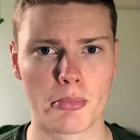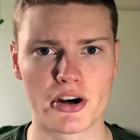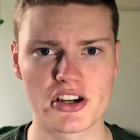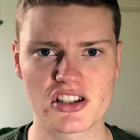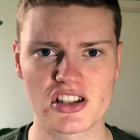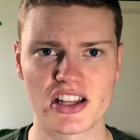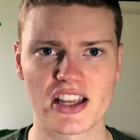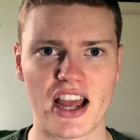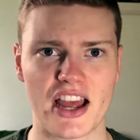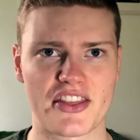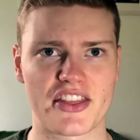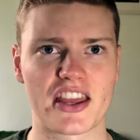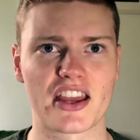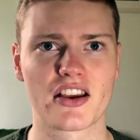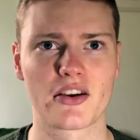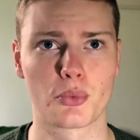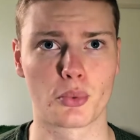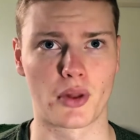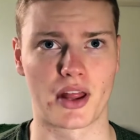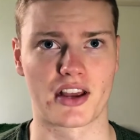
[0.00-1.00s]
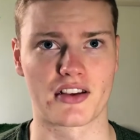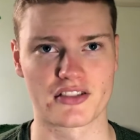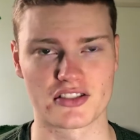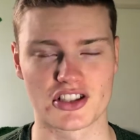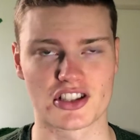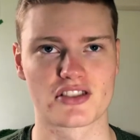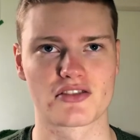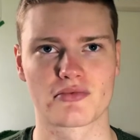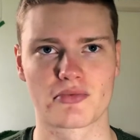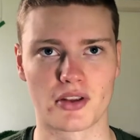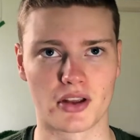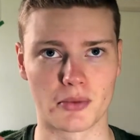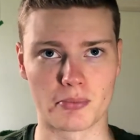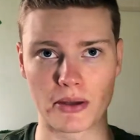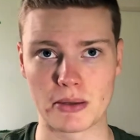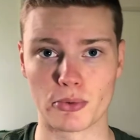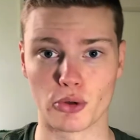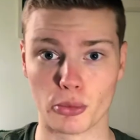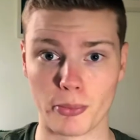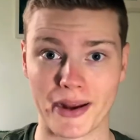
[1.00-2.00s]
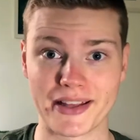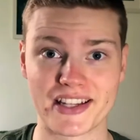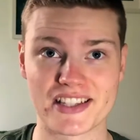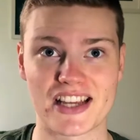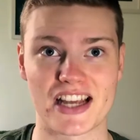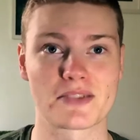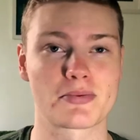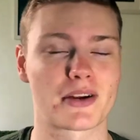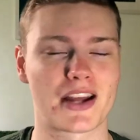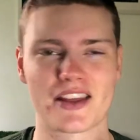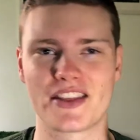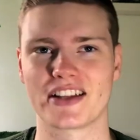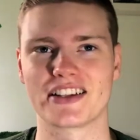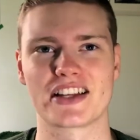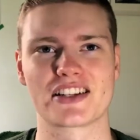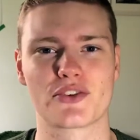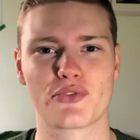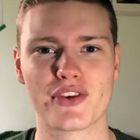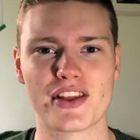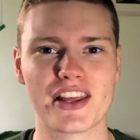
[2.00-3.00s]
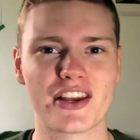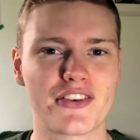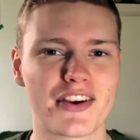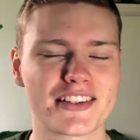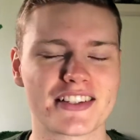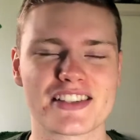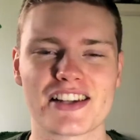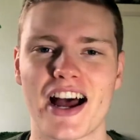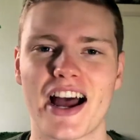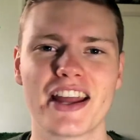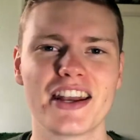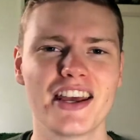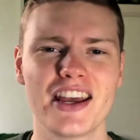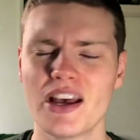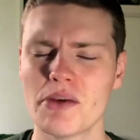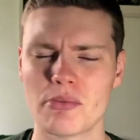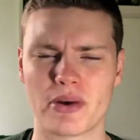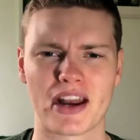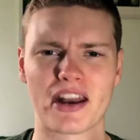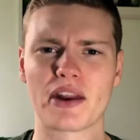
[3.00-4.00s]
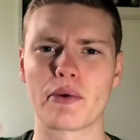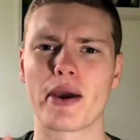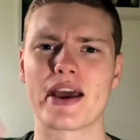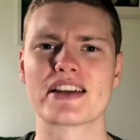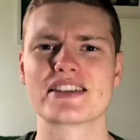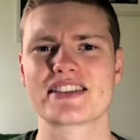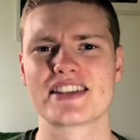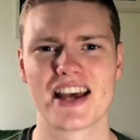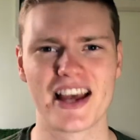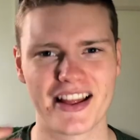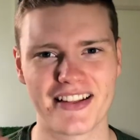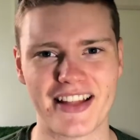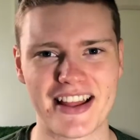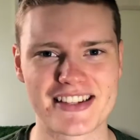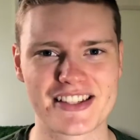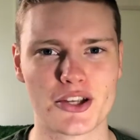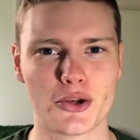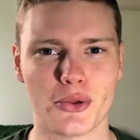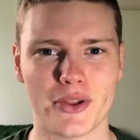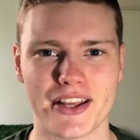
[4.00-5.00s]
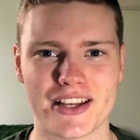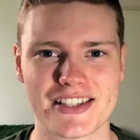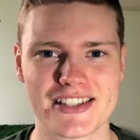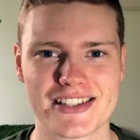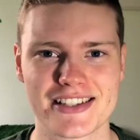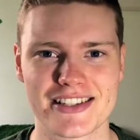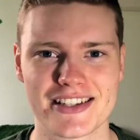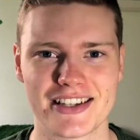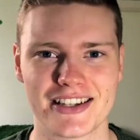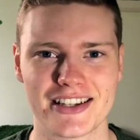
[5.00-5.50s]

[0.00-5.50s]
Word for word: Personally, I think, like, just the people who made this sketchbook, I think that's a really great design. But anyways, let's do this.